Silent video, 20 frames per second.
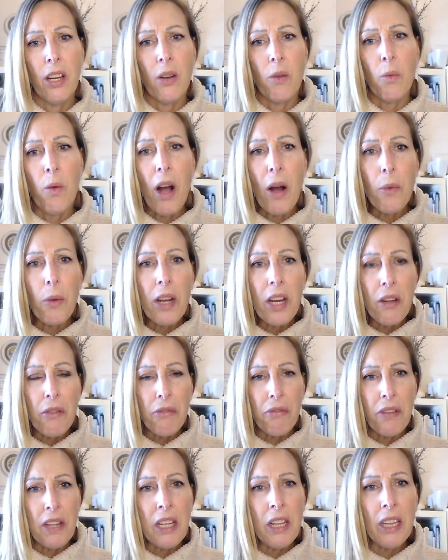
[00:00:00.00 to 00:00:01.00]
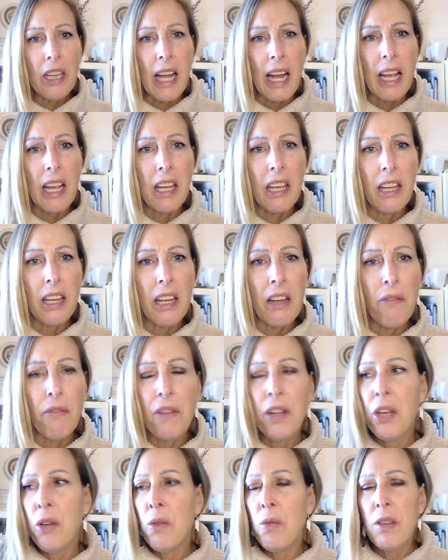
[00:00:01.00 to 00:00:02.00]
What would it feel like if
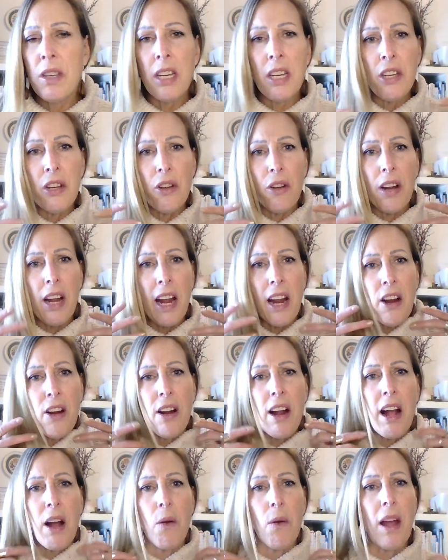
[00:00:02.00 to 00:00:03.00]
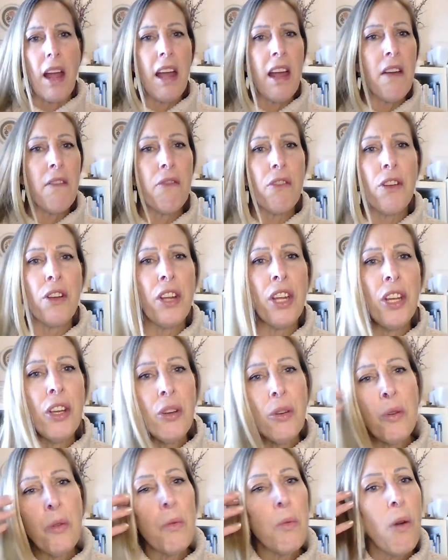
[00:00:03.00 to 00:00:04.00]
you did your hair however
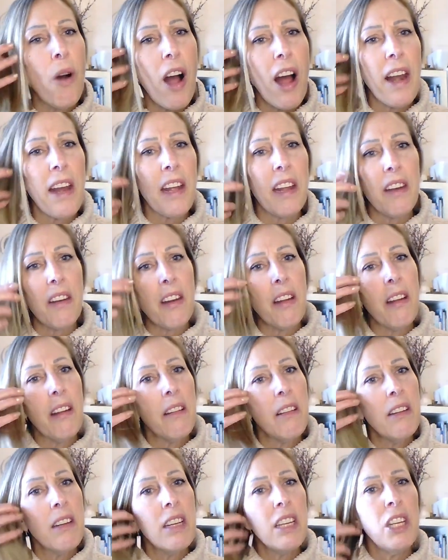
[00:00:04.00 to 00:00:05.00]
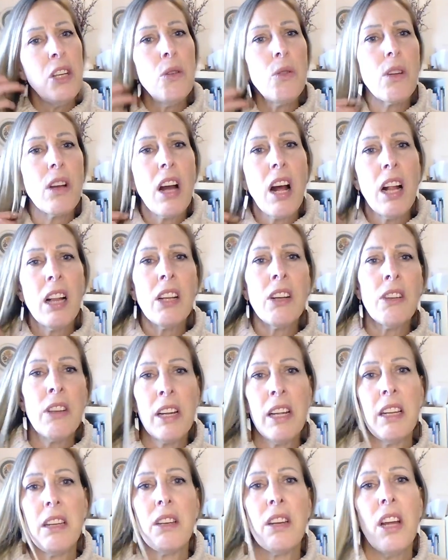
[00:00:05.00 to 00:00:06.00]
you wanted? You colored
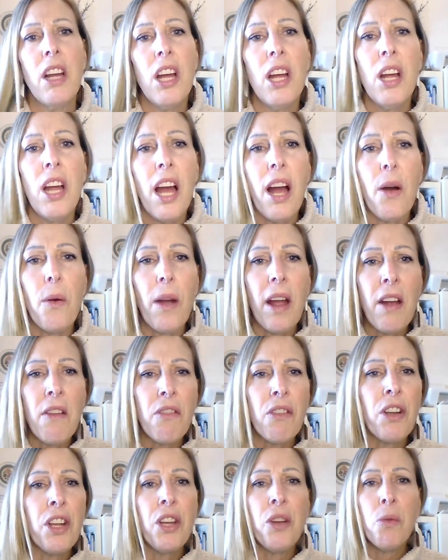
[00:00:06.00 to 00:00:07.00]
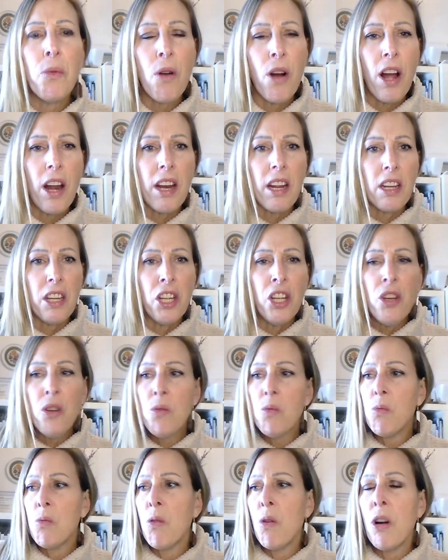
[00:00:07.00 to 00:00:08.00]
it however you wanted.
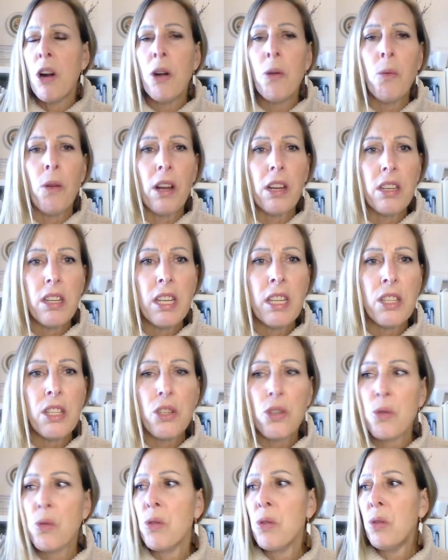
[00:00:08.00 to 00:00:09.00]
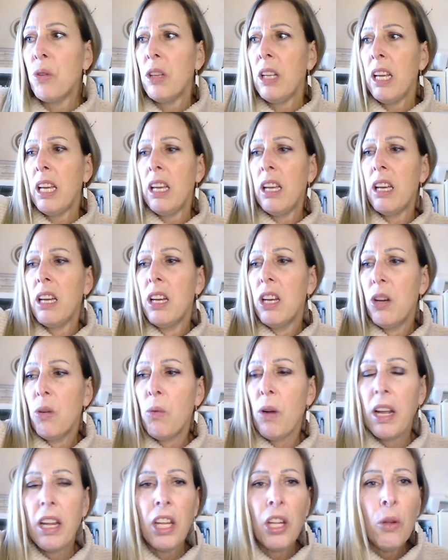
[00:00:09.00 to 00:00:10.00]
You wore what is truly
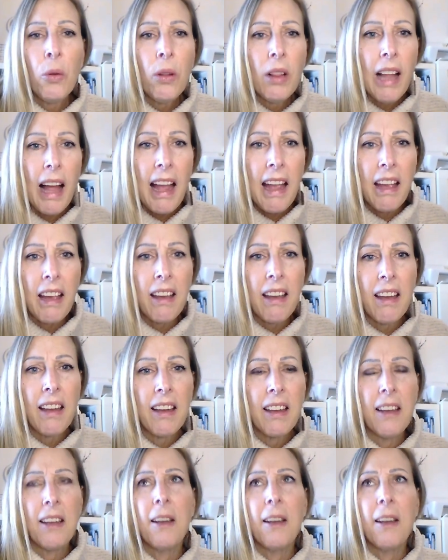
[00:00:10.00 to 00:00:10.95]
what you like.